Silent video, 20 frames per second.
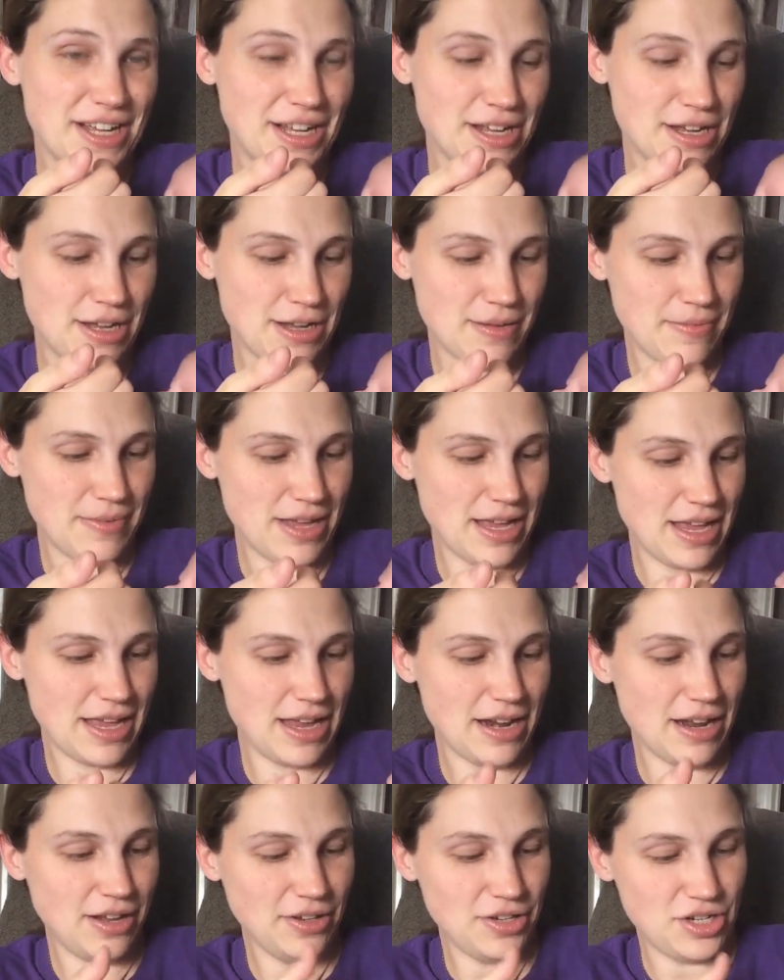
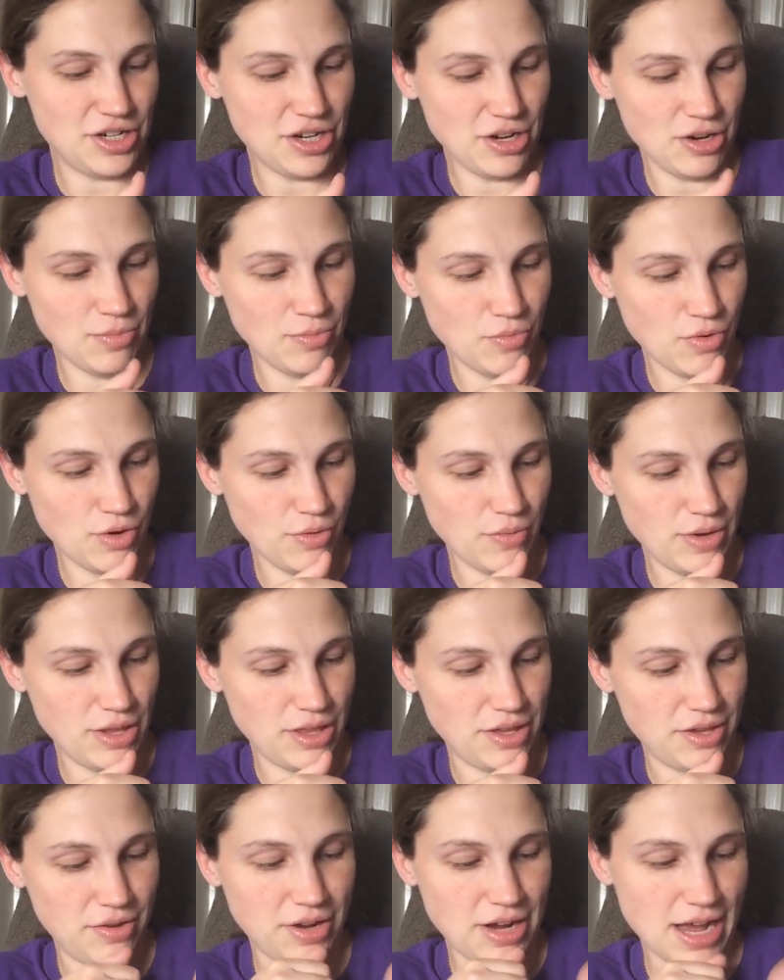And I'll share more
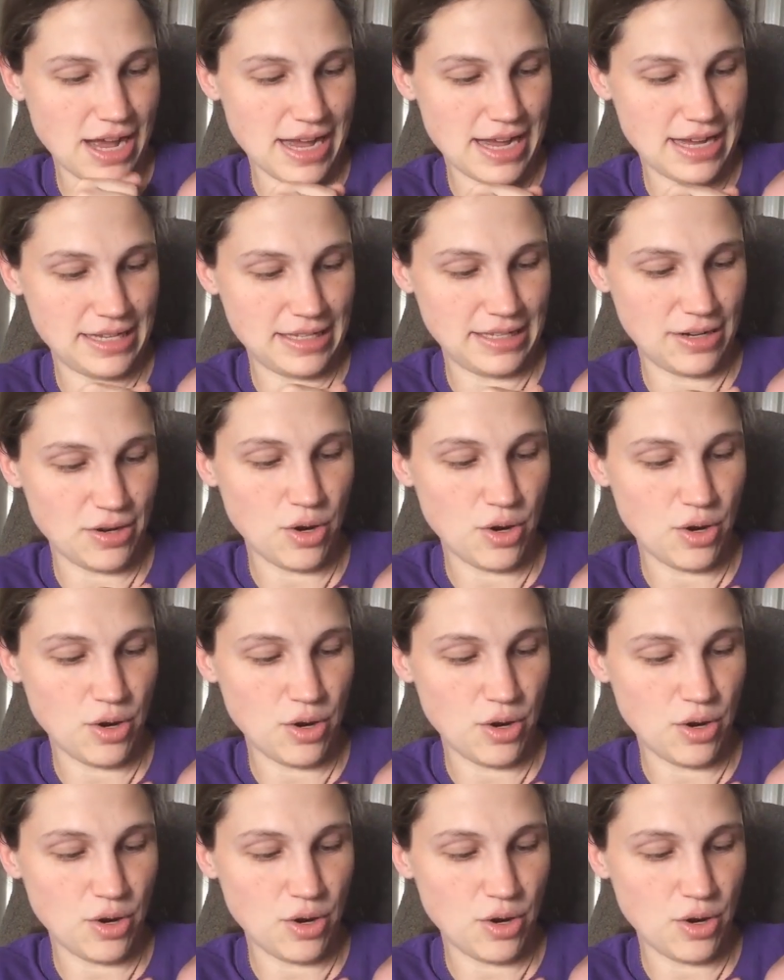with you guys